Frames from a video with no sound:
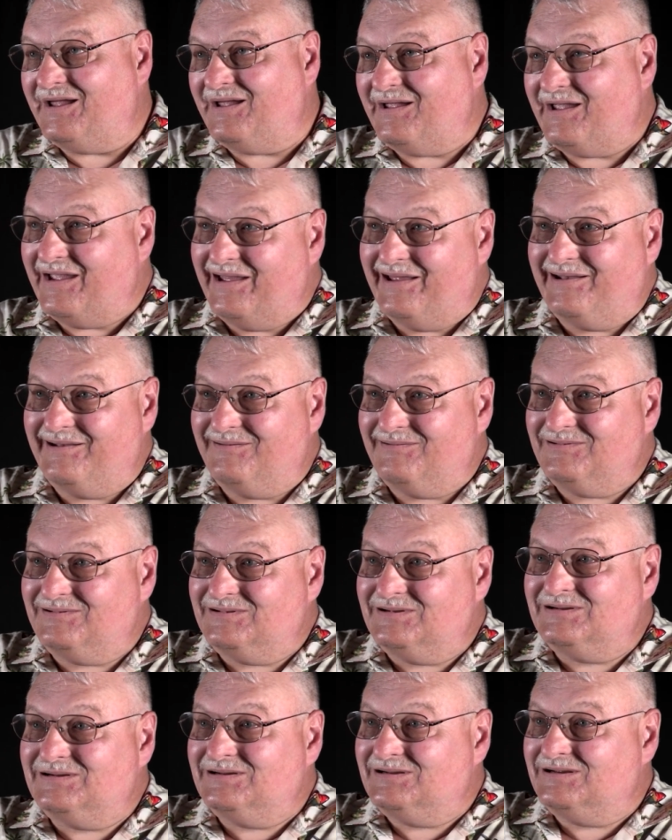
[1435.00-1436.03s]
So and however
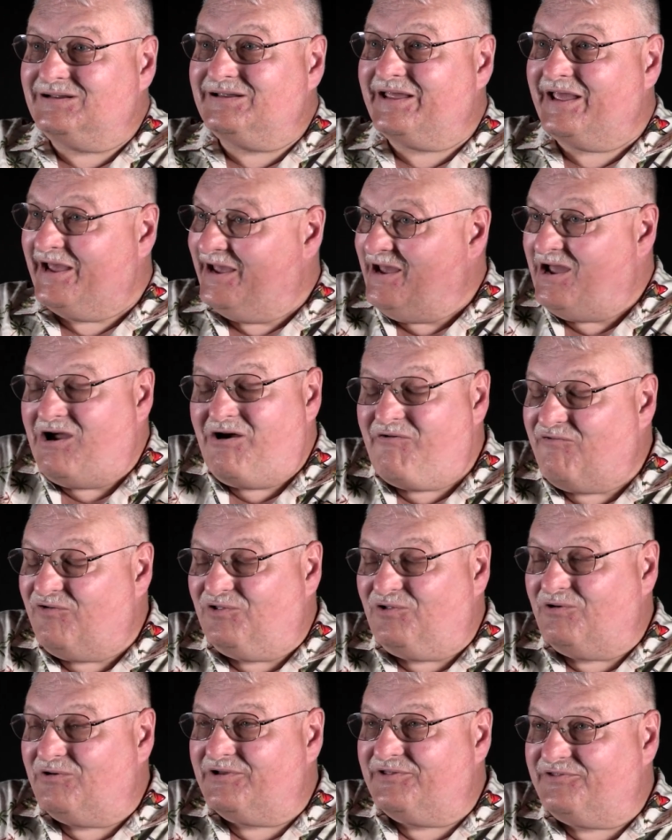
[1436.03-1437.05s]
long it took you to yeah, get however
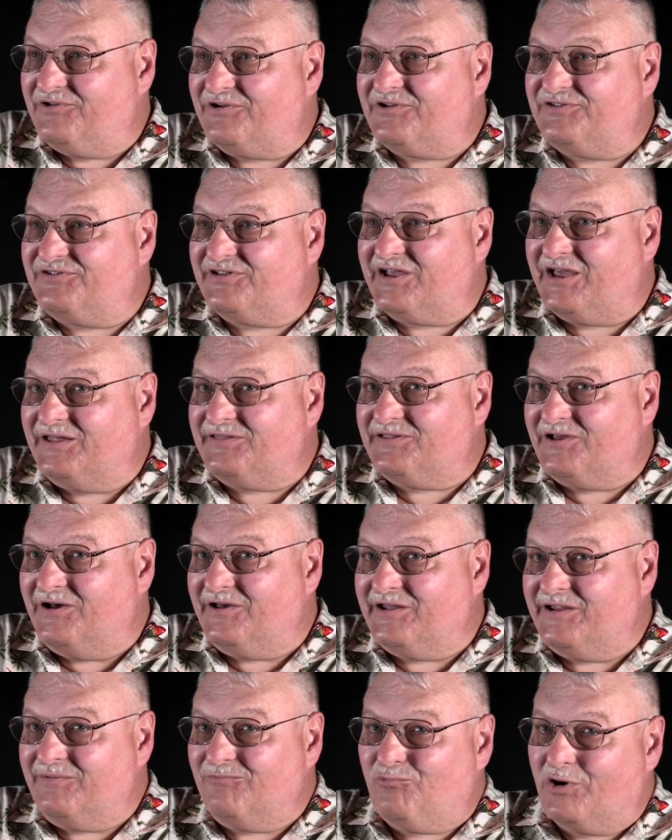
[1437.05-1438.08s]
long it took us to get
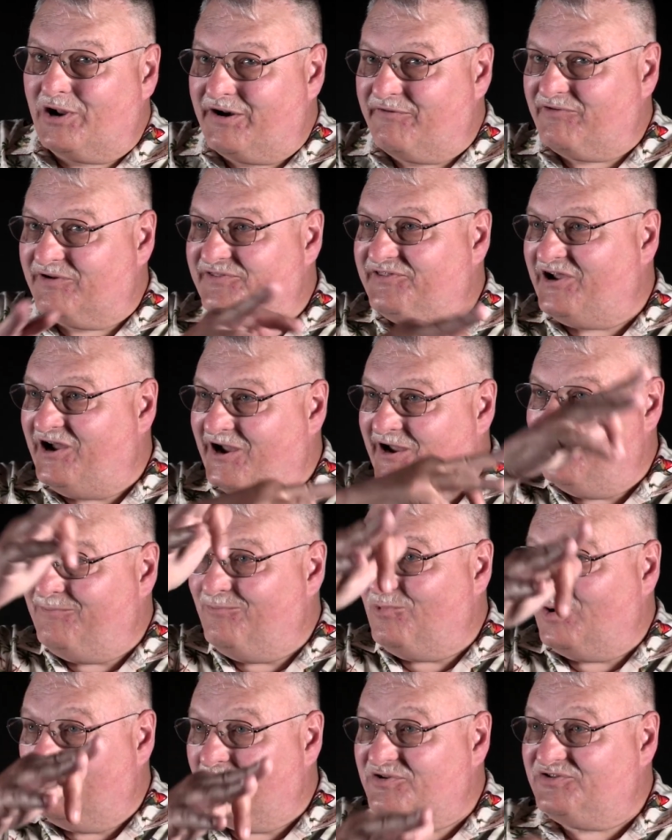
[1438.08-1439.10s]
done, and whatever
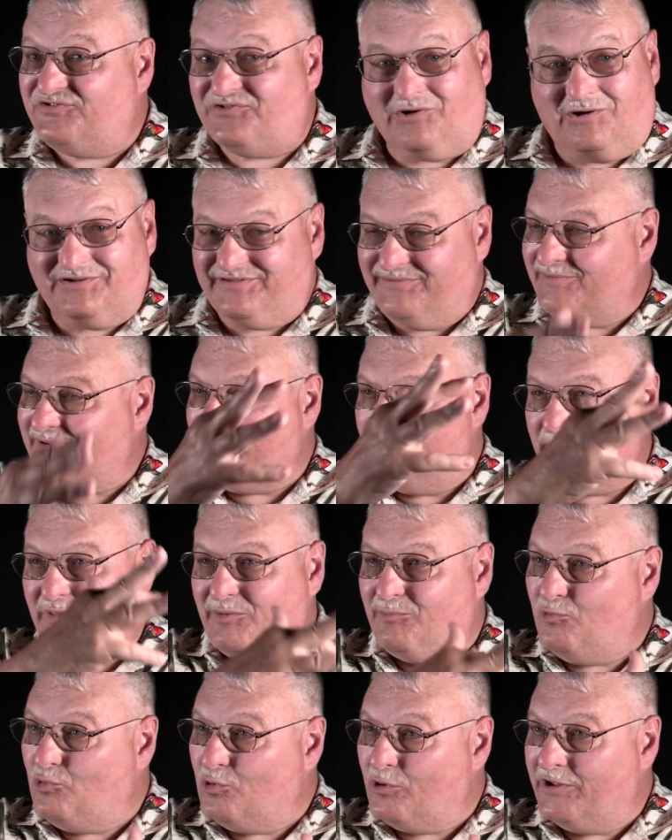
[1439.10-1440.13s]
time we would start, sometime in the
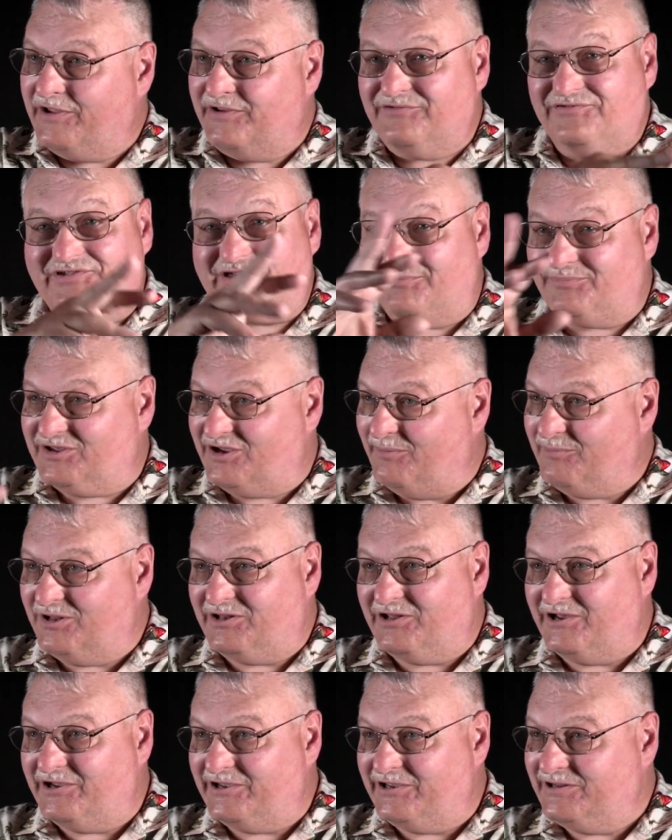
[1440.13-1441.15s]
morning, sometime at
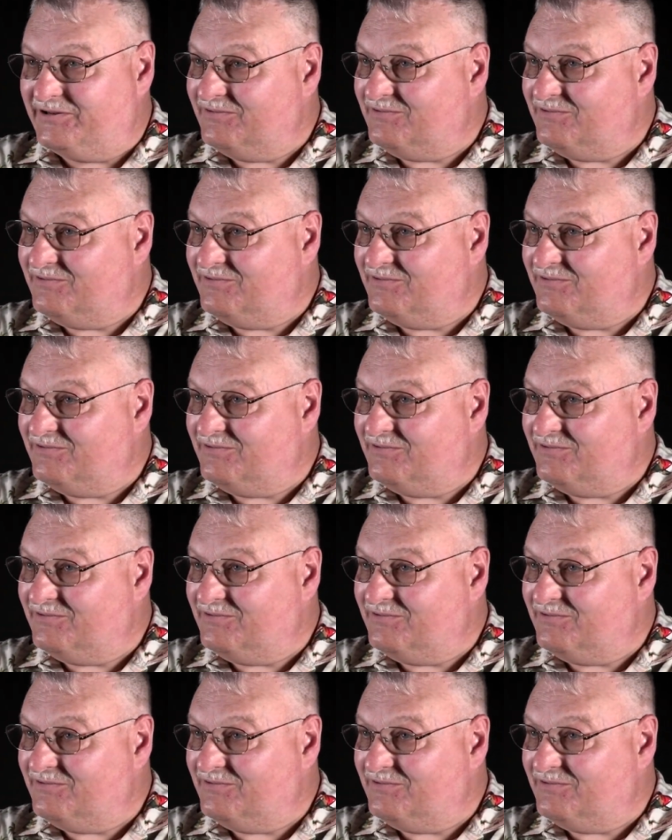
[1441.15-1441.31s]
night,